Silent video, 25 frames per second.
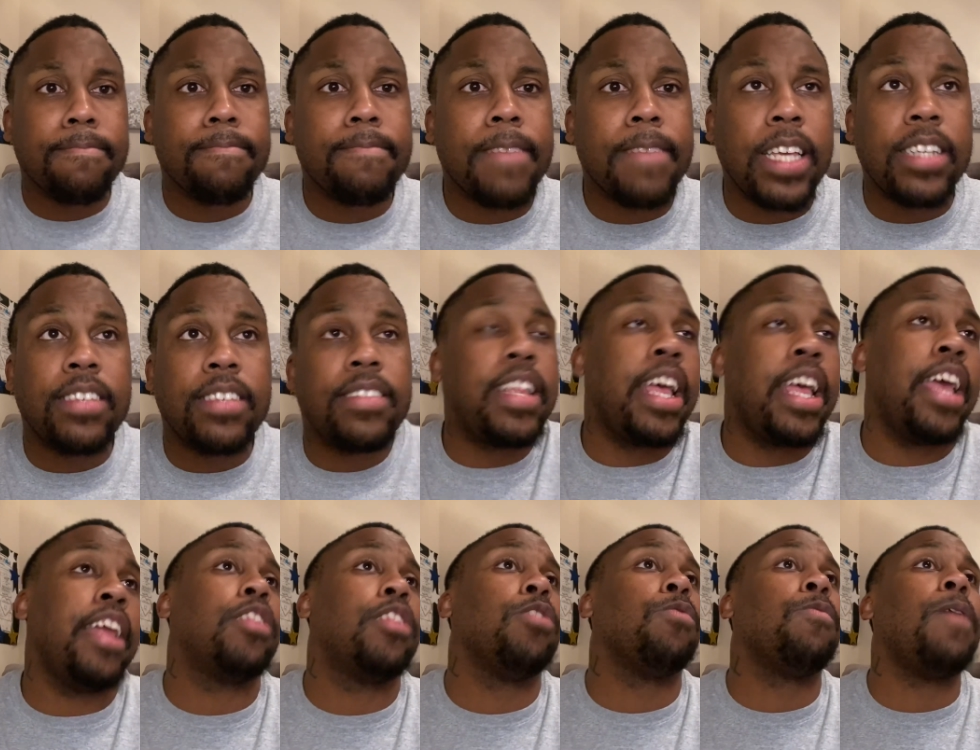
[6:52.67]

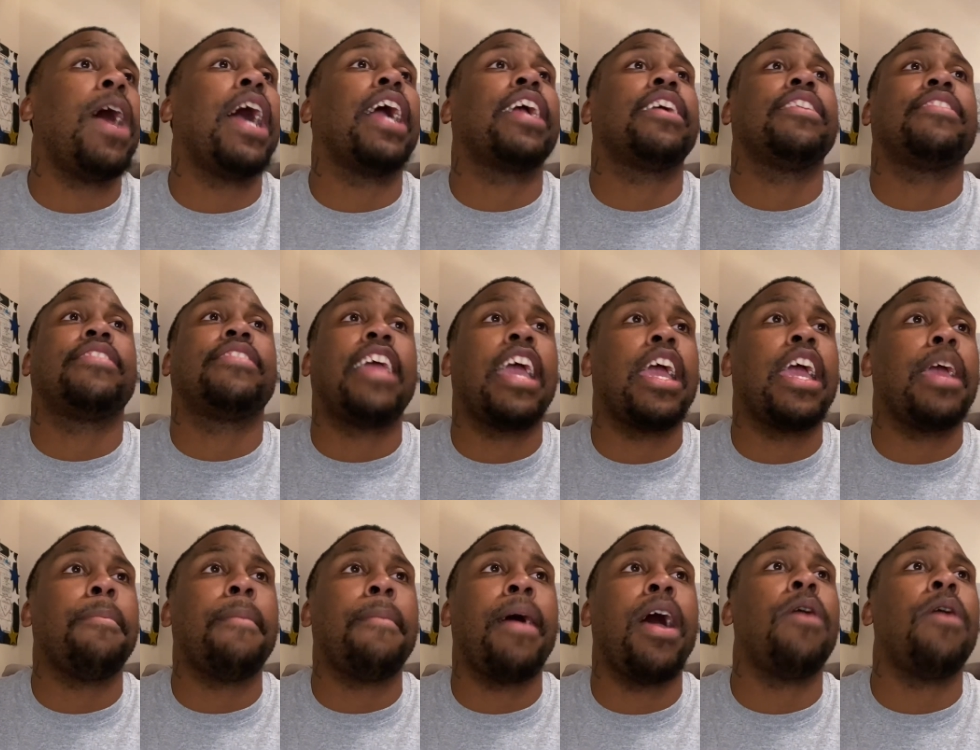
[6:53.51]
Instead, the Rockets
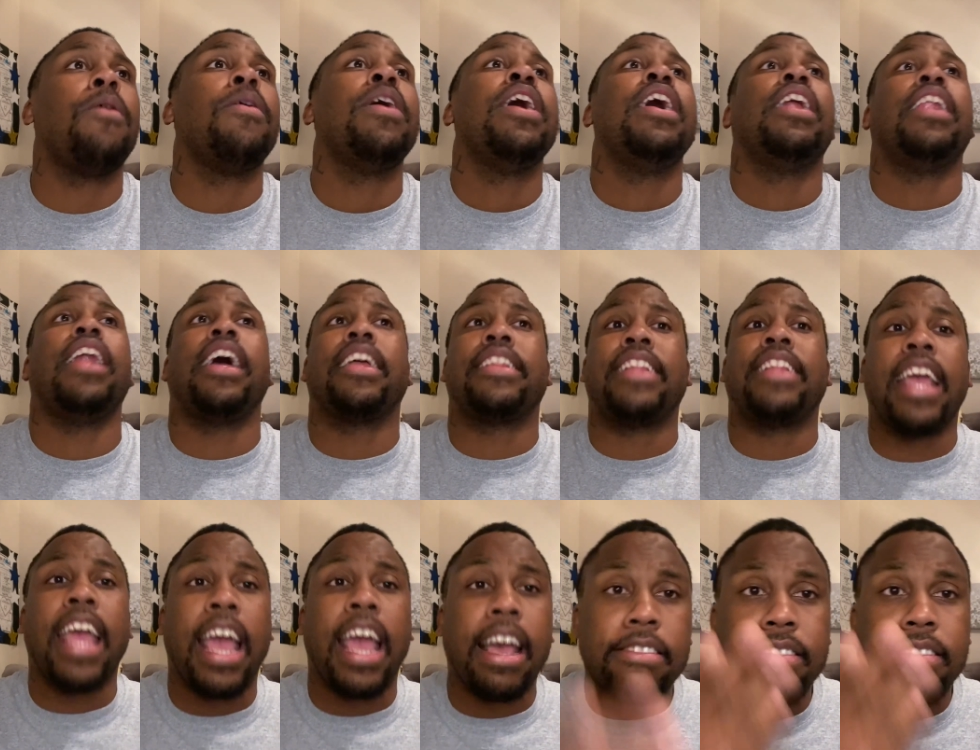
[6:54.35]
came out like they
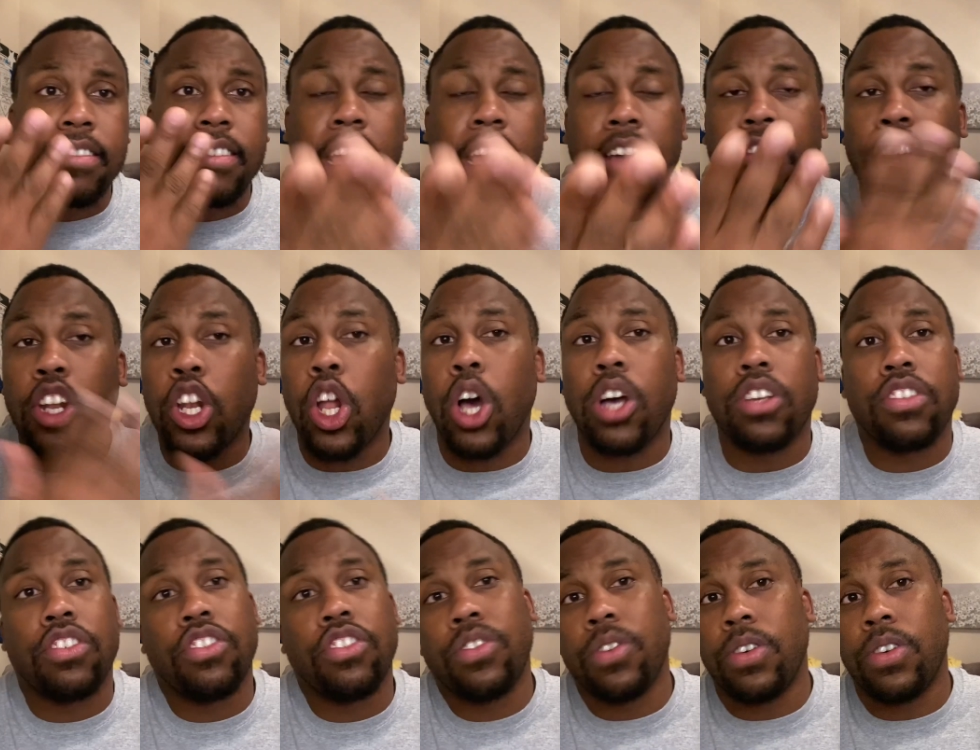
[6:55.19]
have 7
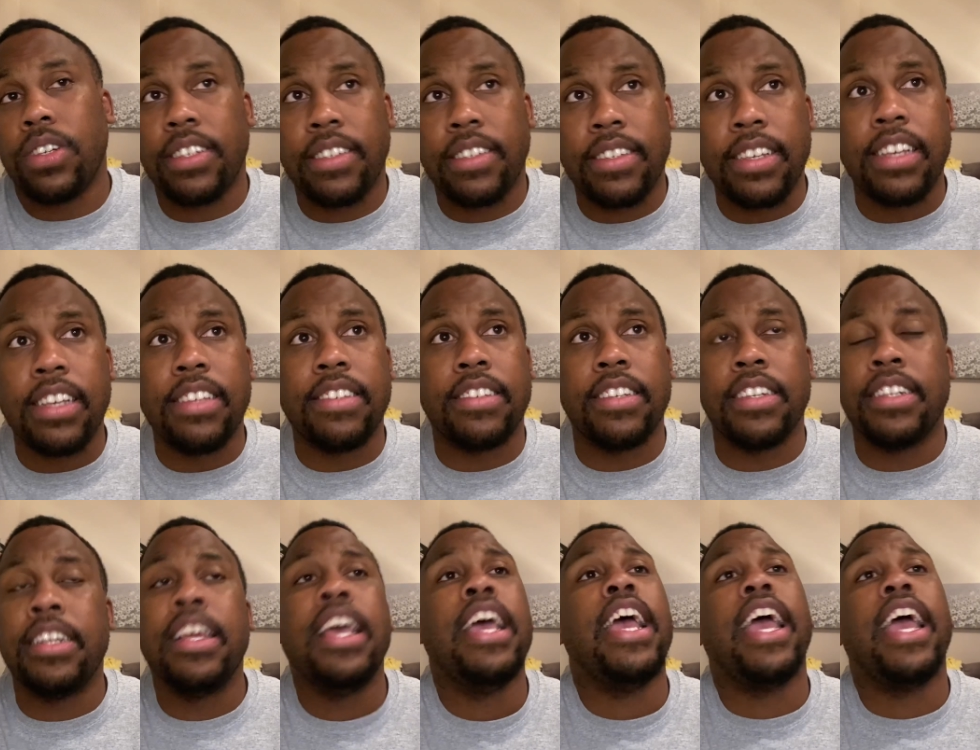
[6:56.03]
losses on the
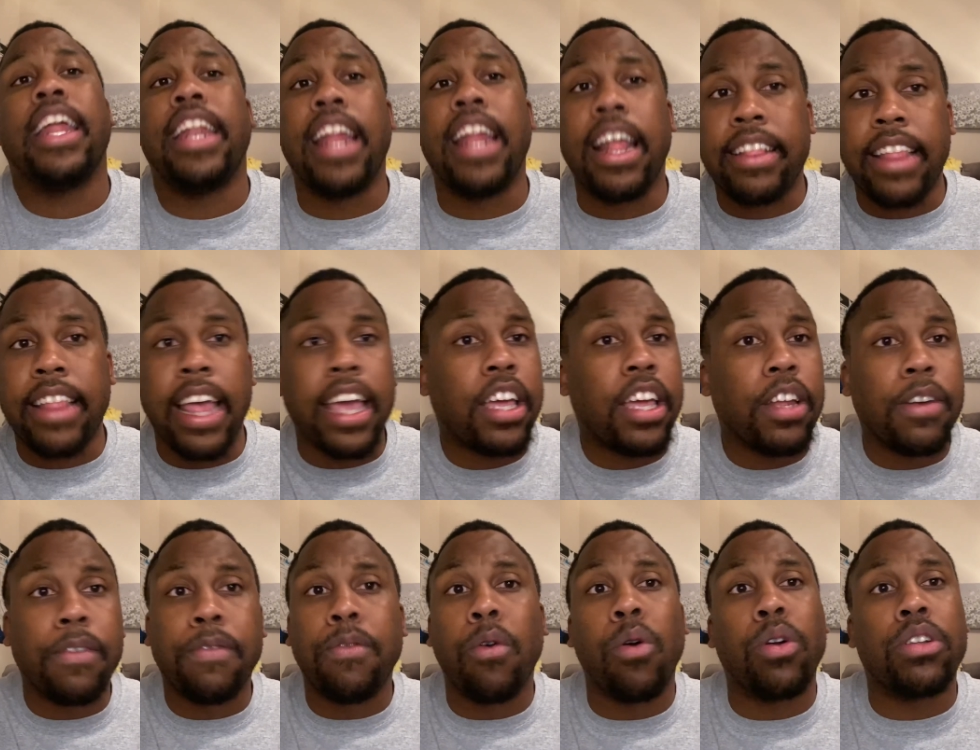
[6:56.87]
season and that they could
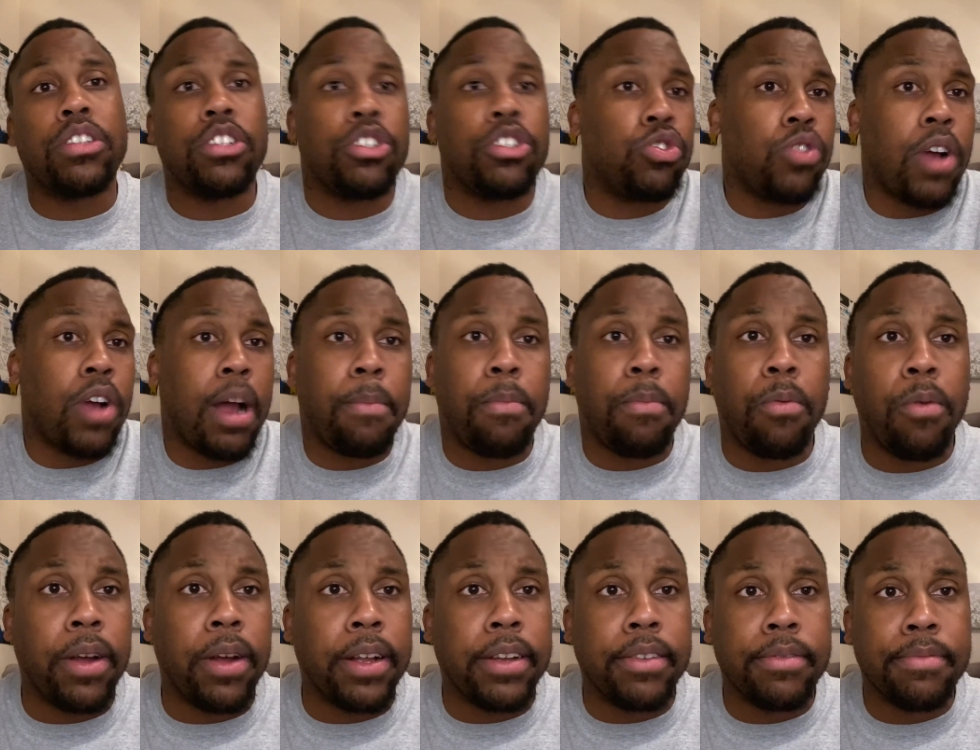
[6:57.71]
afford to drop
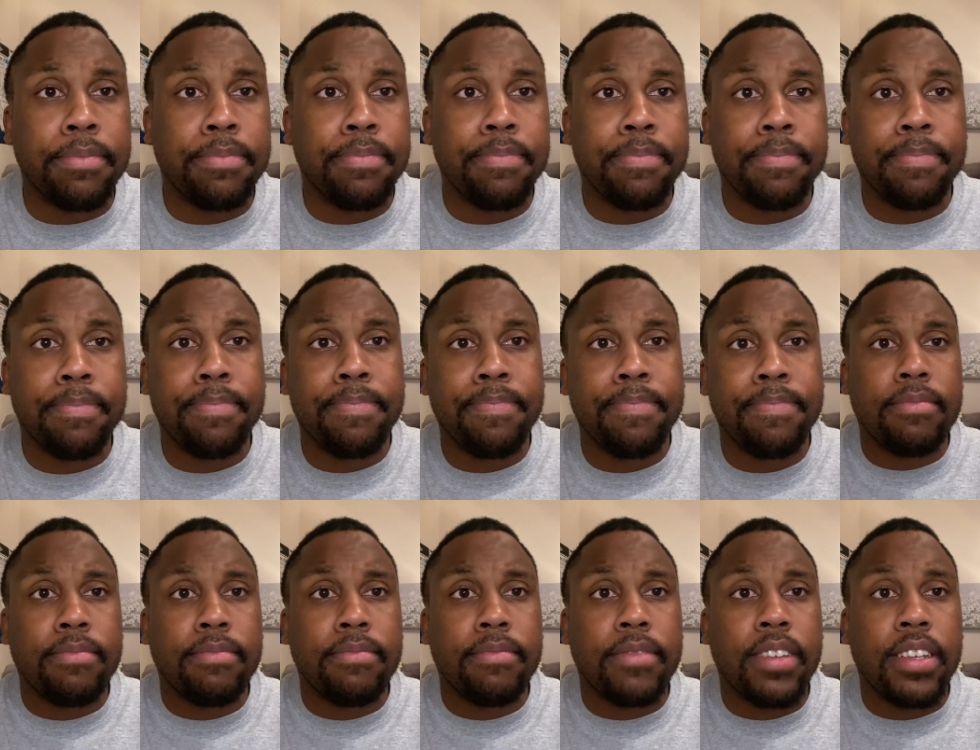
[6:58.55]
one.
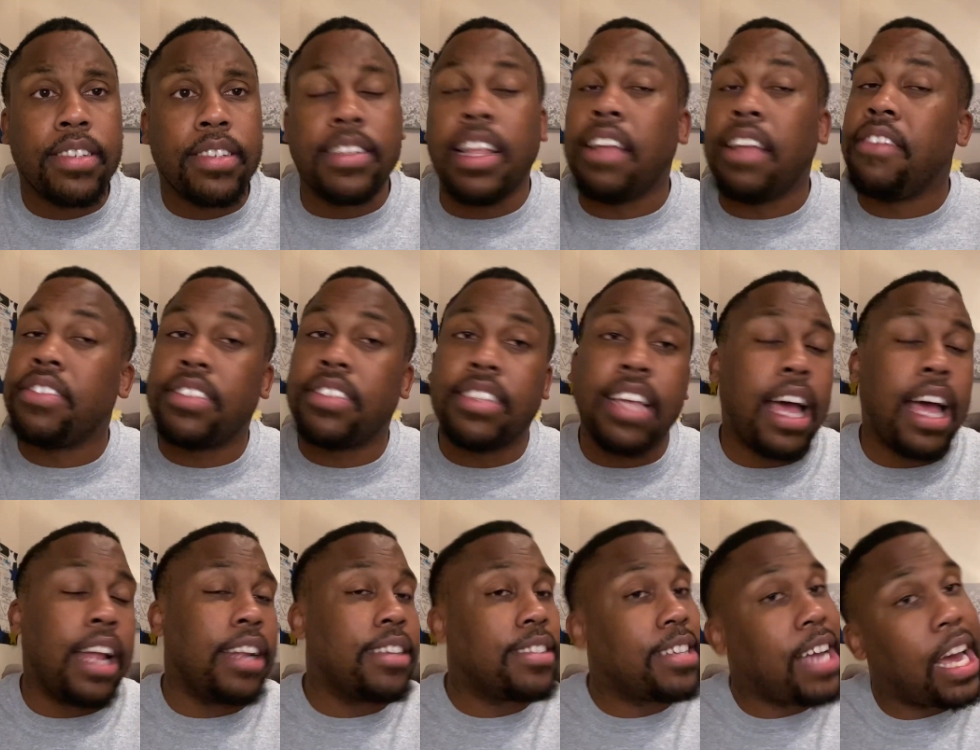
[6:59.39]
Stephen
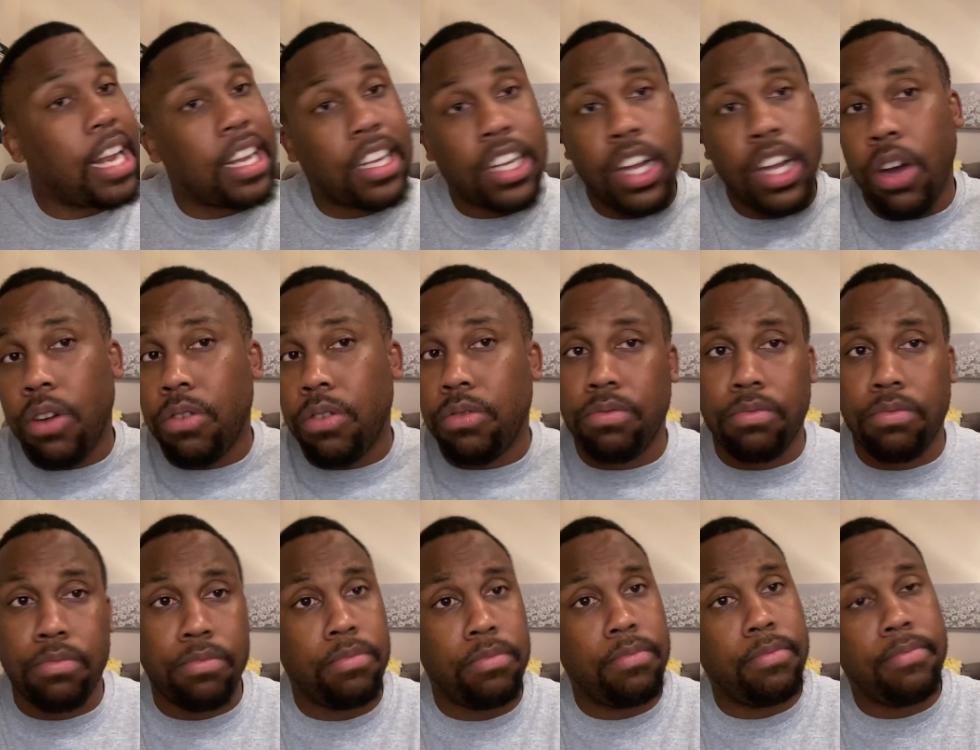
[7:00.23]
Silas got to go.
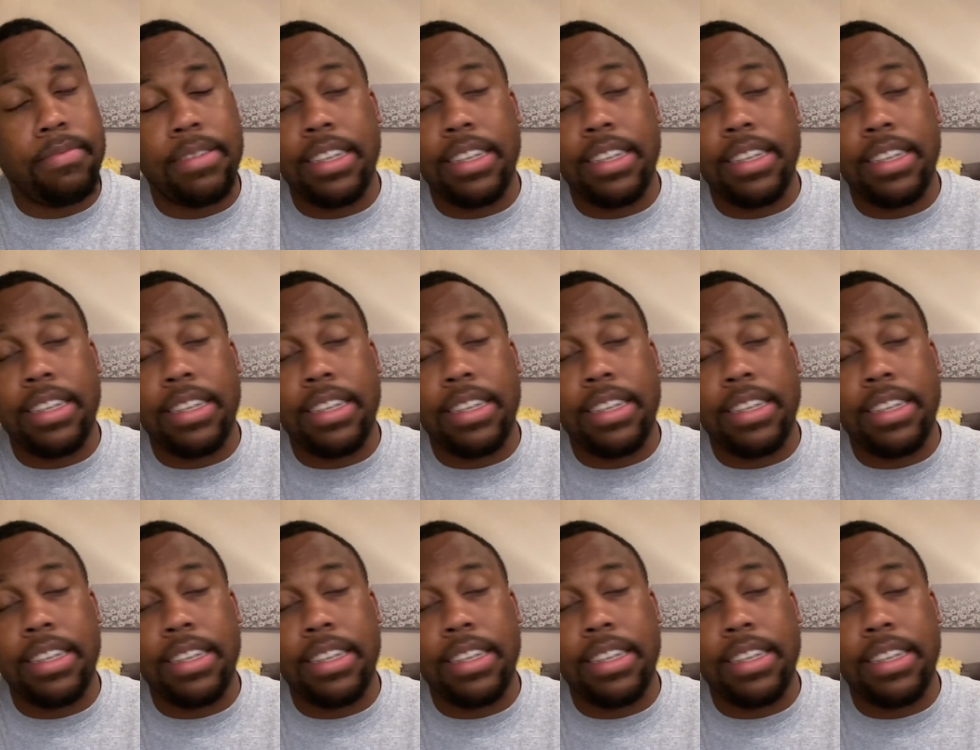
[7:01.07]
He